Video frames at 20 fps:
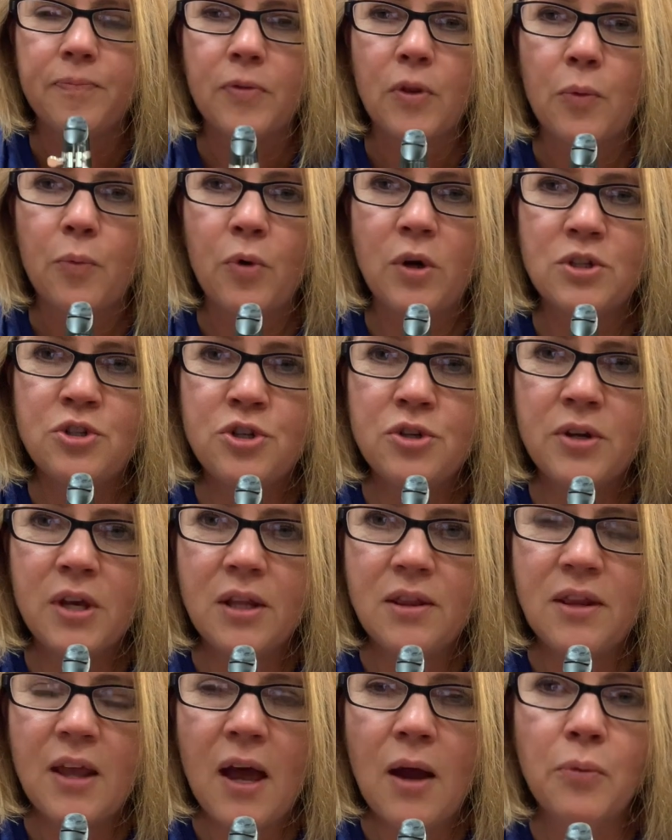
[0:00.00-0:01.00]
Once you
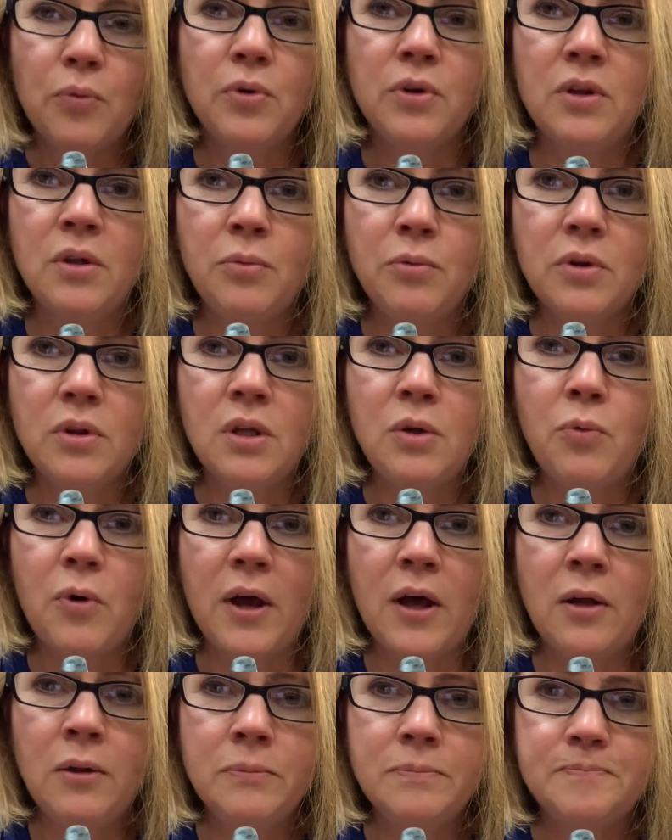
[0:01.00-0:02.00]
get that really, really
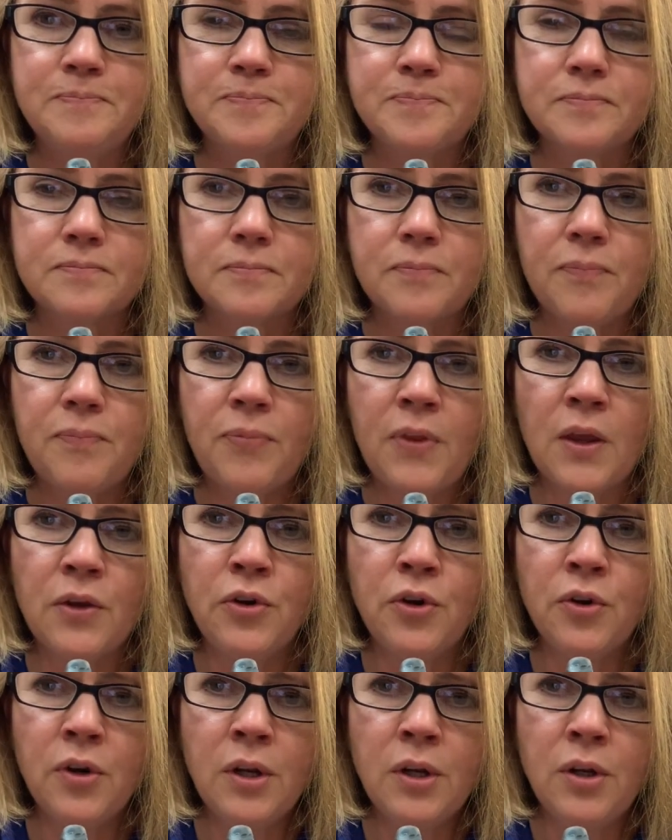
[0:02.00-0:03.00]
well,
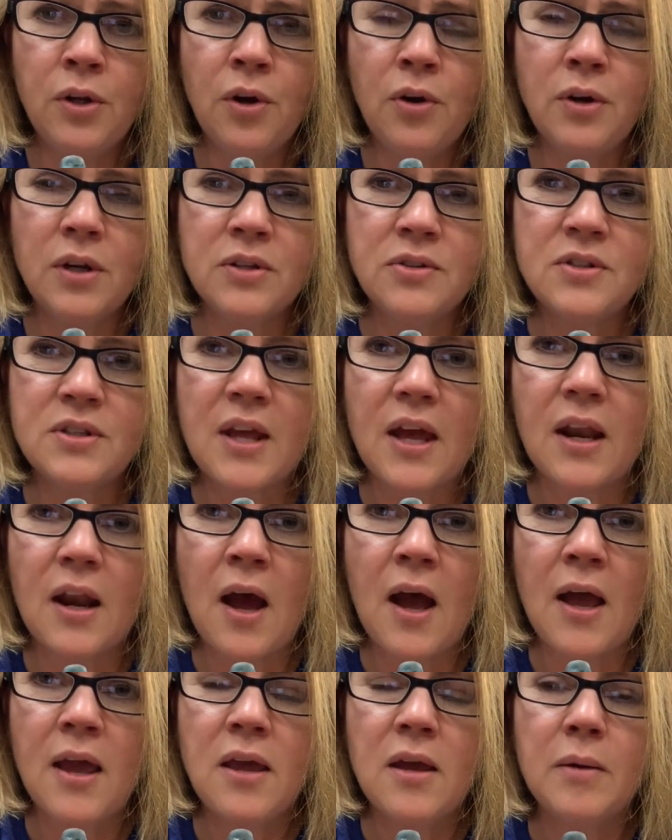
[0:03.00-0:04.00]
you're going to notice that
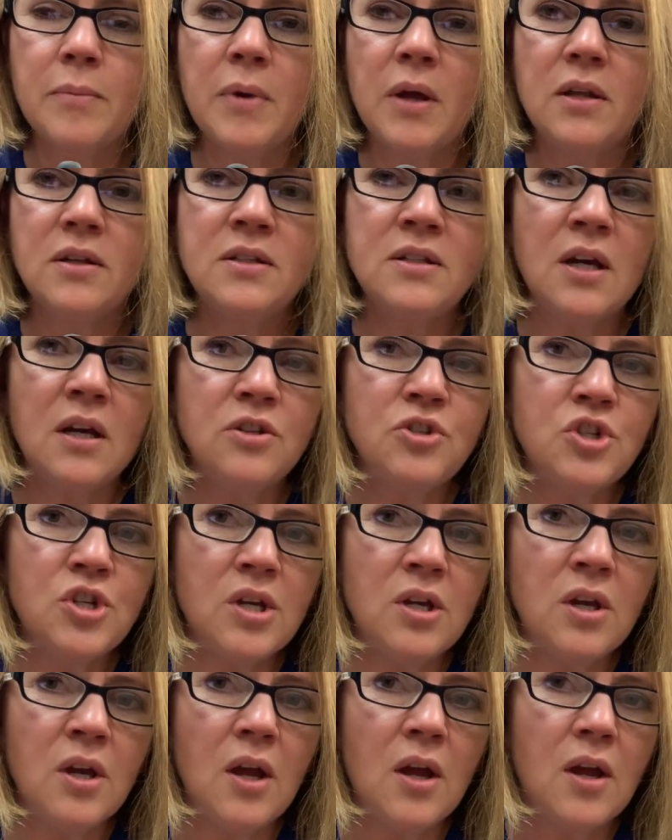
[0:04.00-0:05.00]
I am
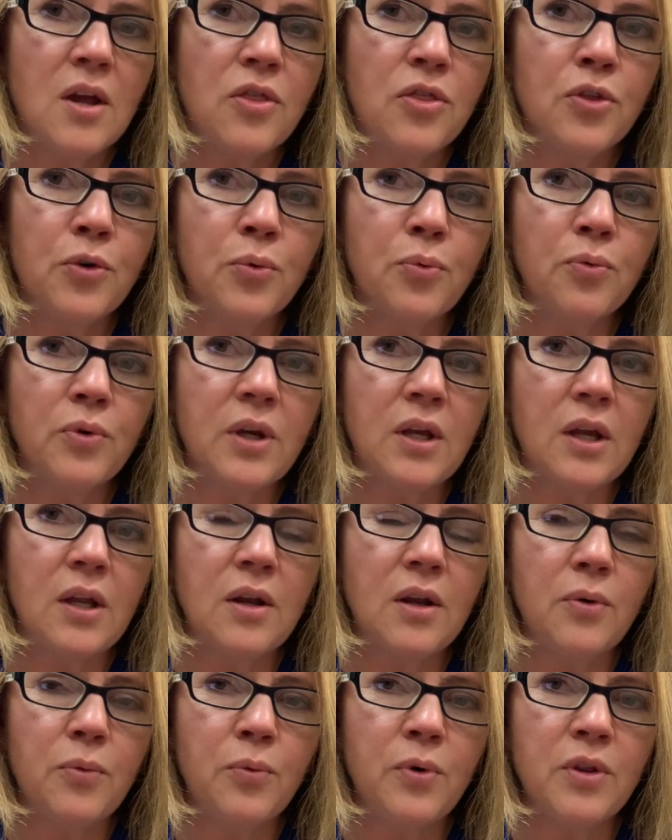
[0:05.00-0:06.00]
touching the
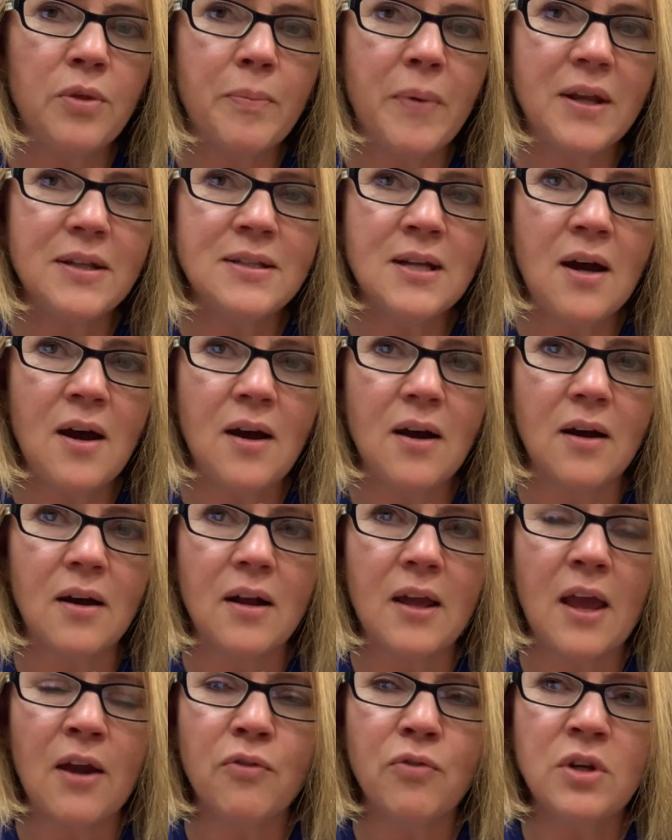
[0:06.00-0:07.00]
reed with my tongue
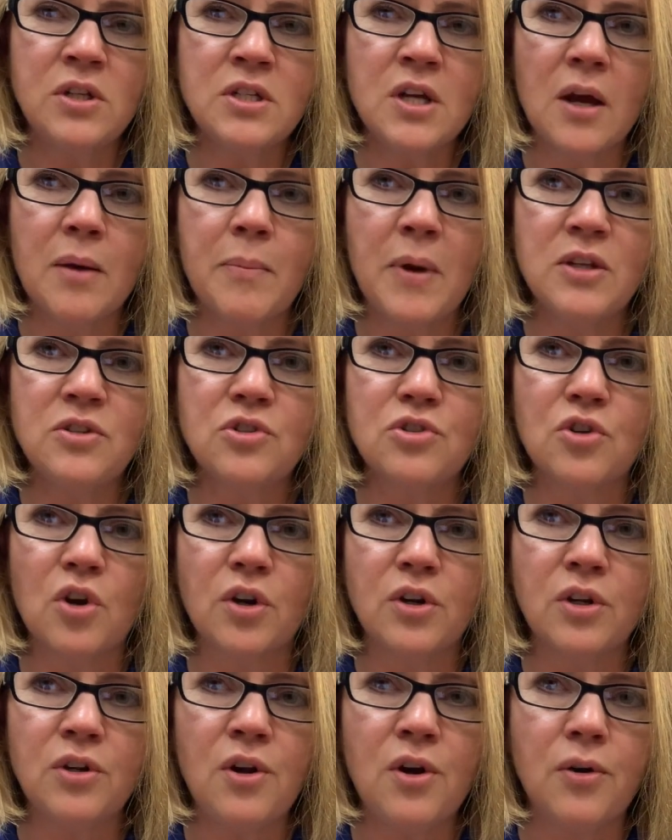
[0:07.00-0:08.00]
every time I
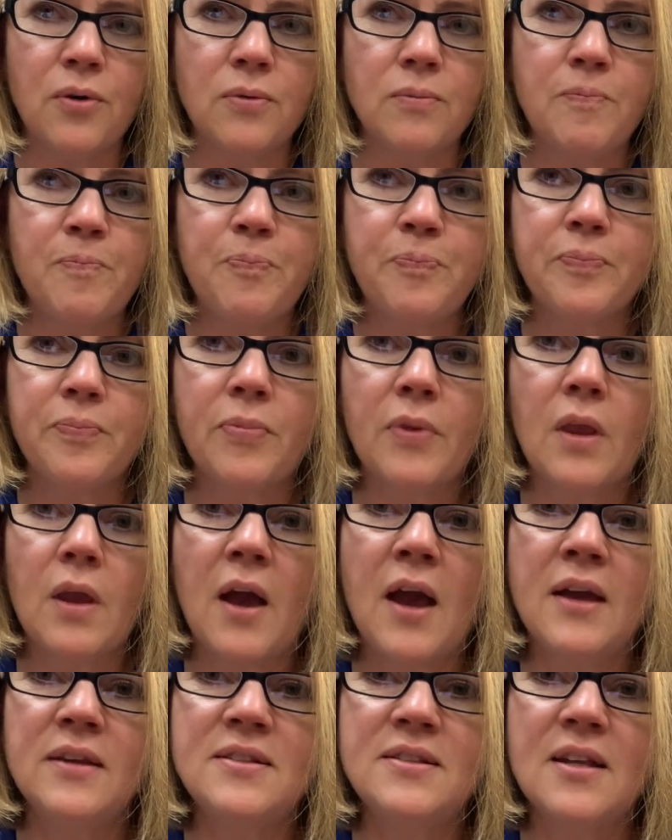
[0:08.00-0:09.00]
start a note.
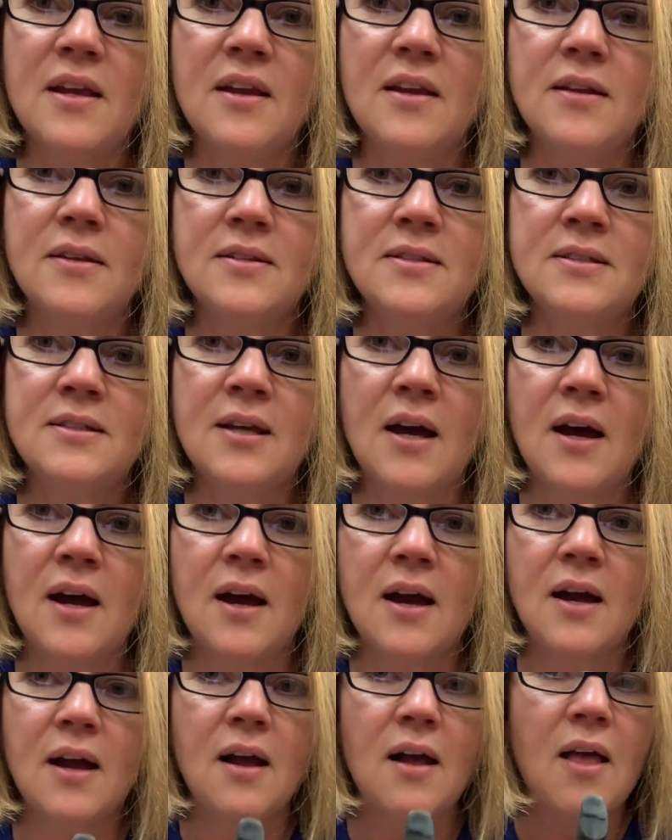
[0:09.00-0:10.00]
I say t,
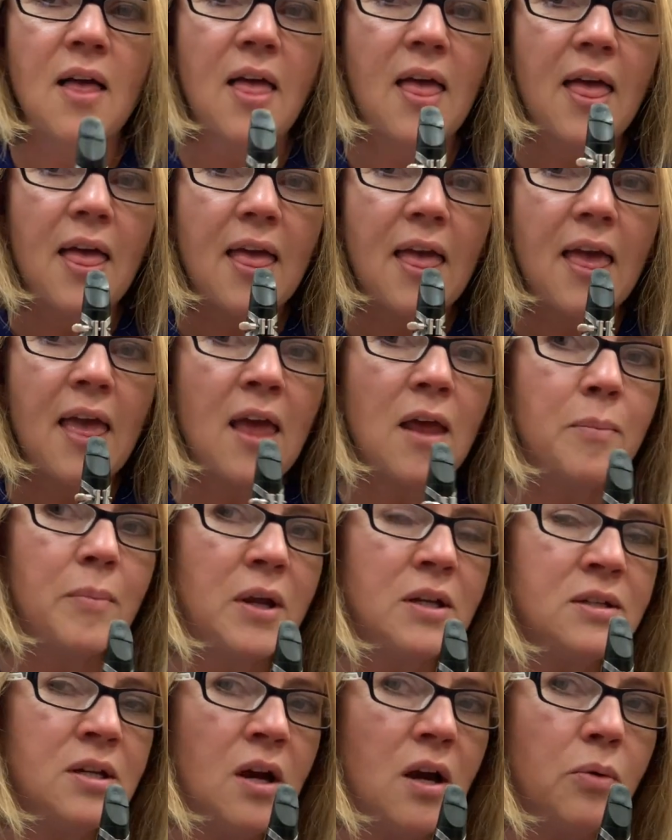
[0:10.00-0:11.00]
and my
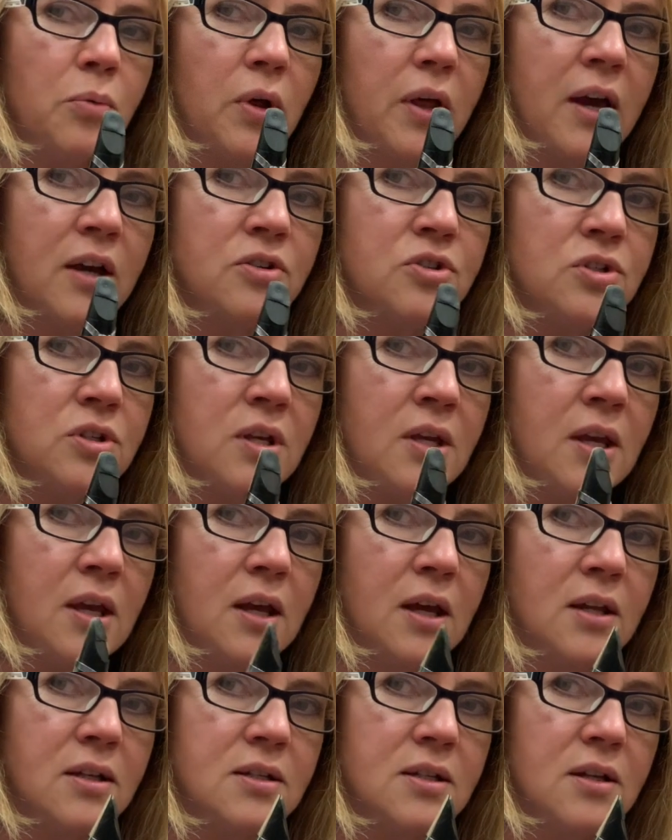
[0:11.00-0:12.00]
tongue will actually
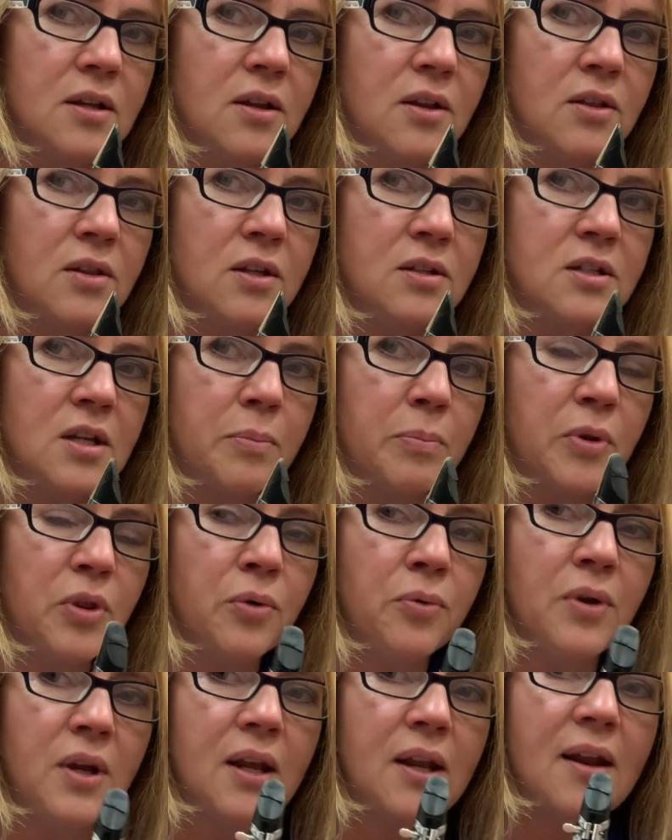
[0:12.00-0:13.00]
hit the tip of the
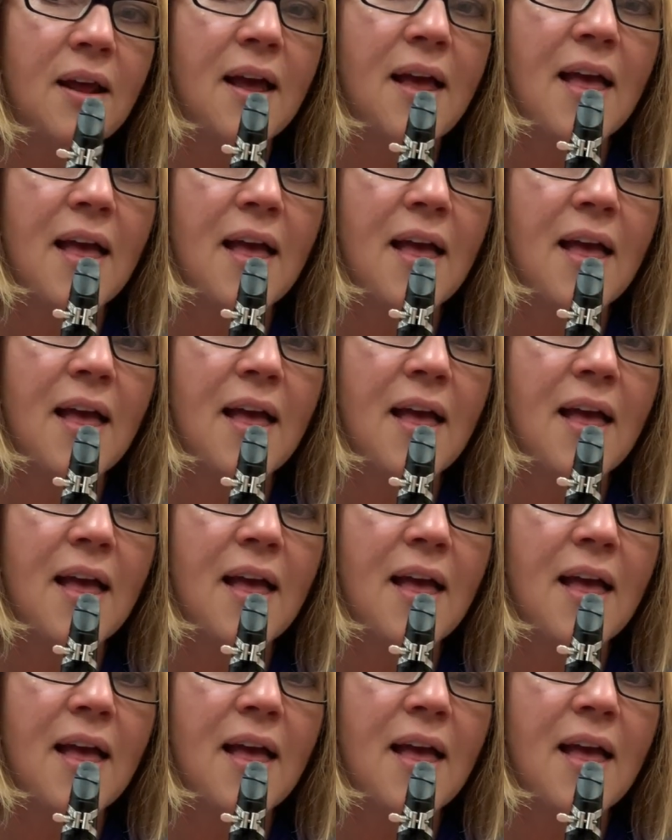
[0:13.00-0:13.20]
reed.